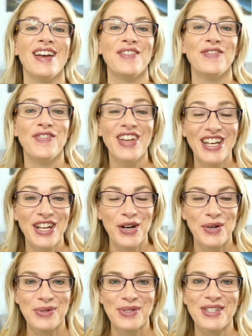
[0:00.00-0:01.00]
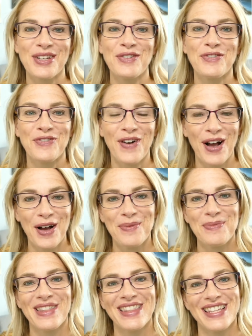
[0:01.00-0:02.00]
videos
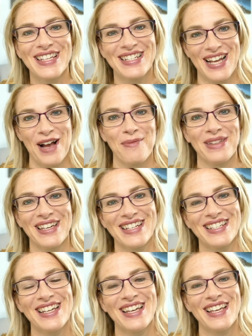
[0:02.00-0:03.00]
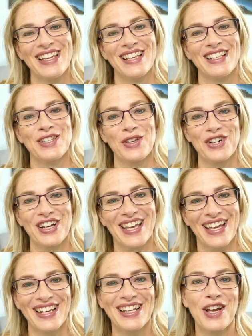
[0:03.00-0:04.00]
from the tablet so your
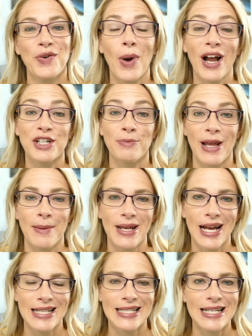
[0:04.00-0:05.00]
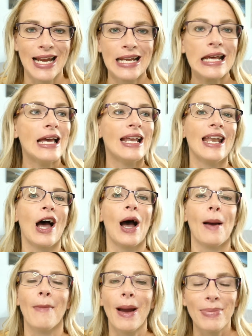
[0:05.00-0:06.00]
kid can watch Baby Einstein. Now,
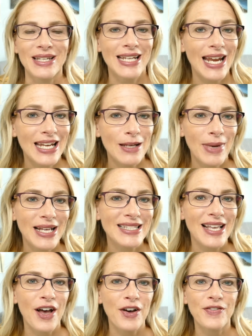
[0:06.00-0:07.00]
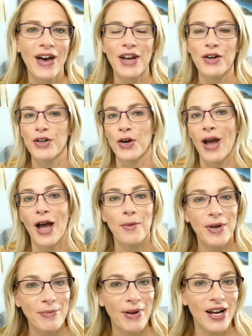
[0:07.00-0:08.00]
I might be dating myself. I don't know how
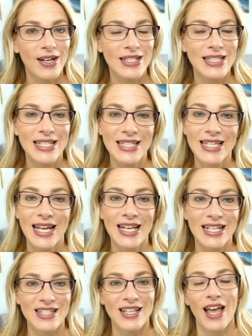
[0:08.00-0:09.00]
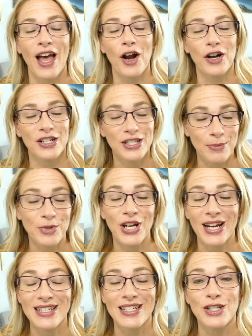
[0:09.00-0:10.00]
many parents these days are
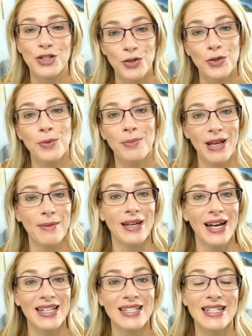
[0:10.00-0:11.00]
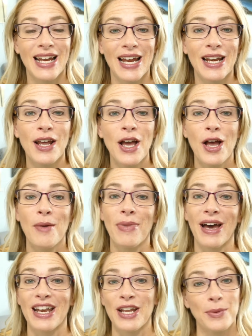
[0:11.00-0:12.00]
subjected to Baby Einstein,
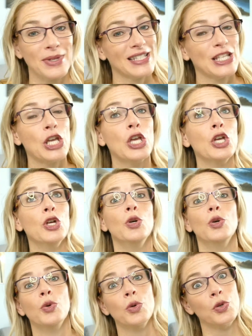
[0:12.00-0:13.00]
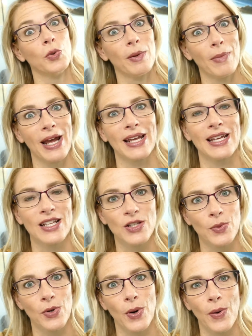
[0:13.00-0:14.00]
but it was huge when my kids
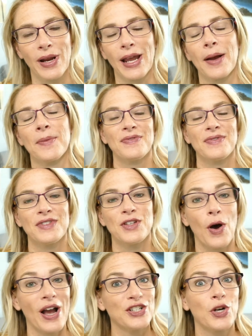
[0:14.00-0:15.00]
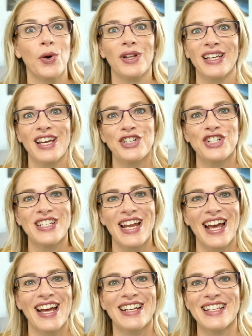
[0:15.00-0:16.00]
were growing up. So I totally
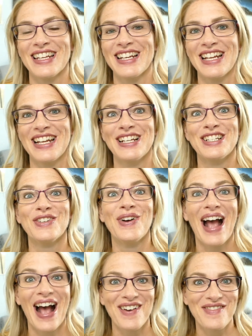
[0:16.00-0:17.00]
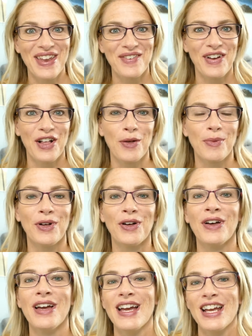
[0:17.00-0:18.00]
understand the need to have that
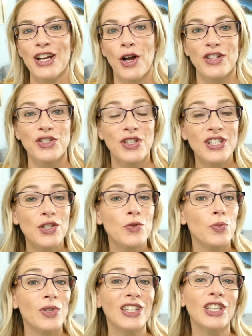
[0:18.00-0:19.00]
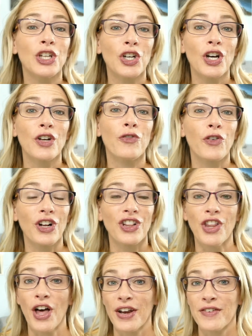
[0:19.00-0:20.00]
available, you know, and so this is really good for a
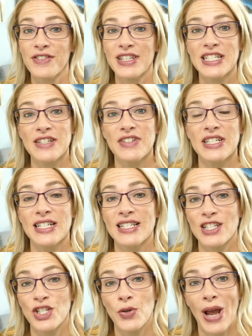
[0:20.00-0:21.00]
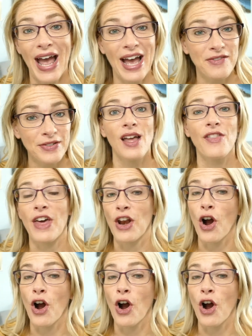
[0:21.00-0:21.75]
lot of the DVDs that you have that